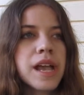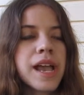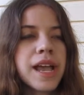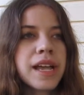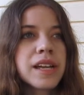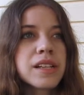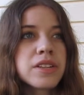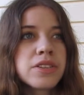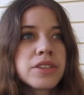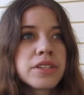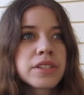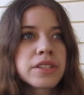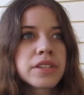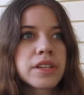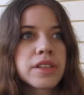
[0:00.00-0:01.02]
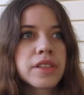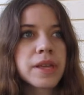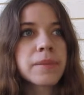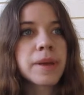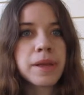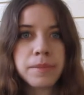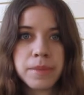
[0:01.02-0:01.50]
and they
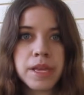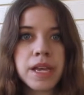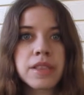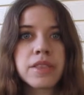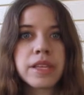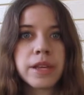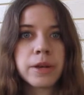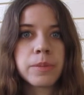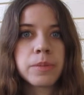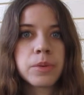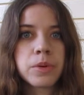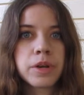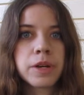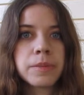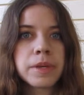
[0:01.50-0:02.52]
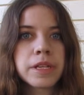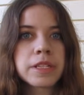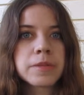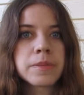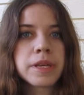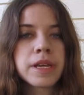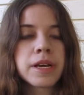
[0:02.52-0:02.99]
met me at the airport,
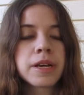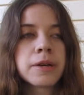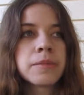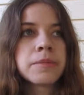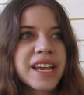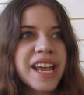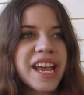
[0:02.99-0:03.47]
picked me up.